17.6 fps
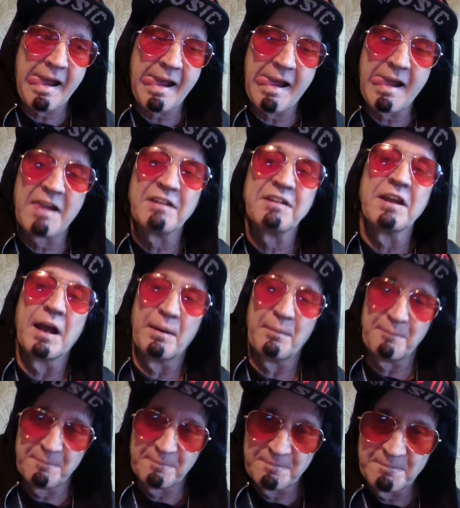Yeah,
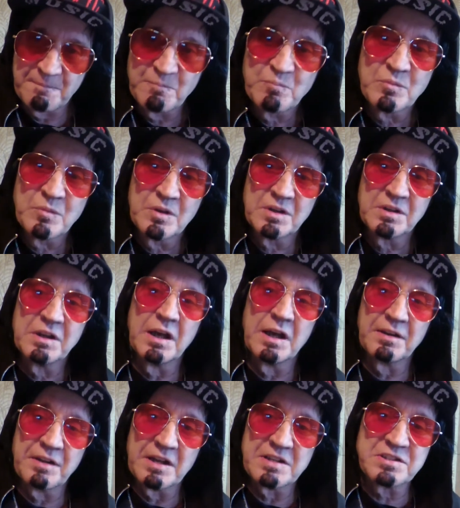
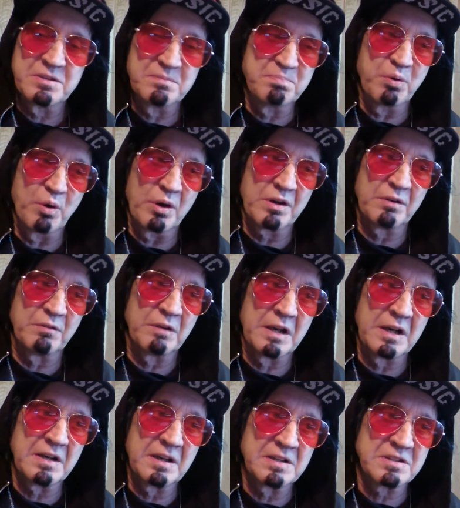that's important,
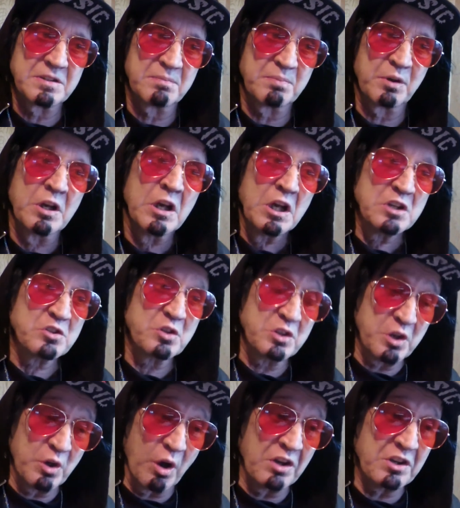right? That's important. So
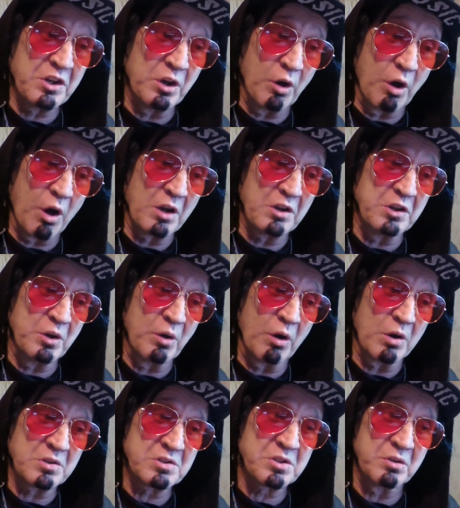
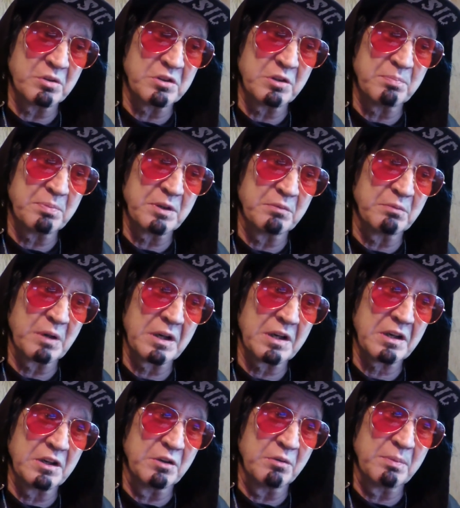you've been
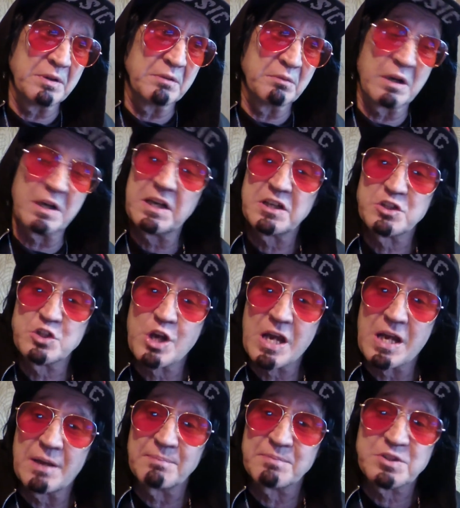running
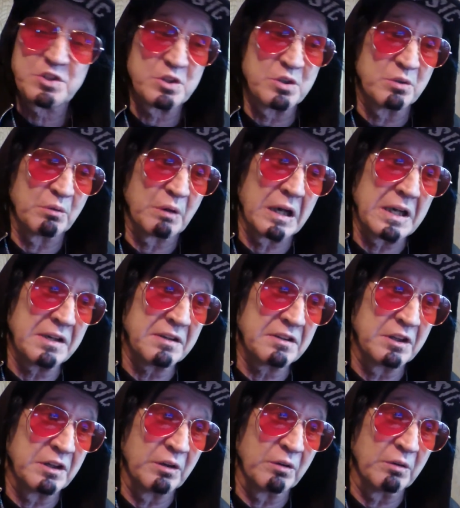jams too, right?
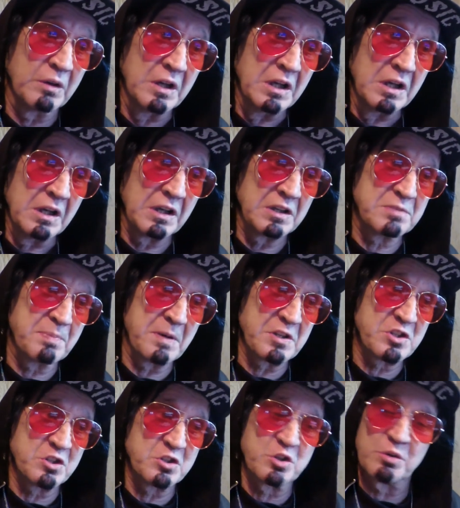
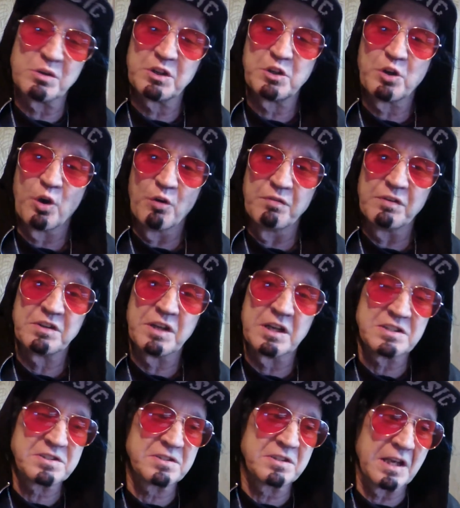Especially during COVID,
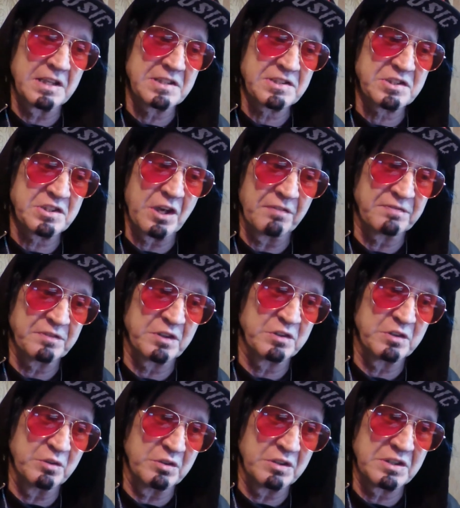that's tough to
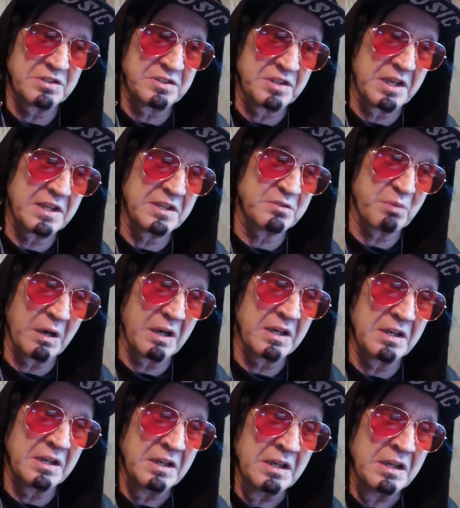do these days,
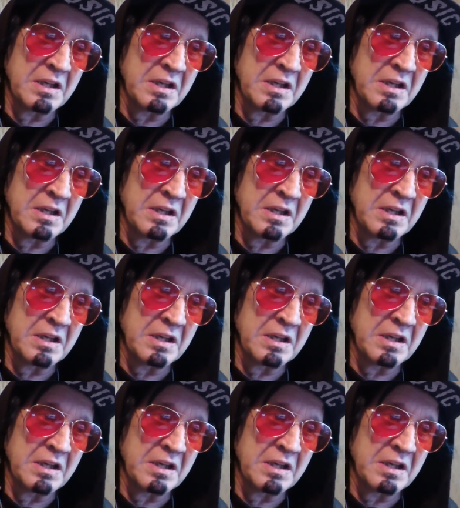right?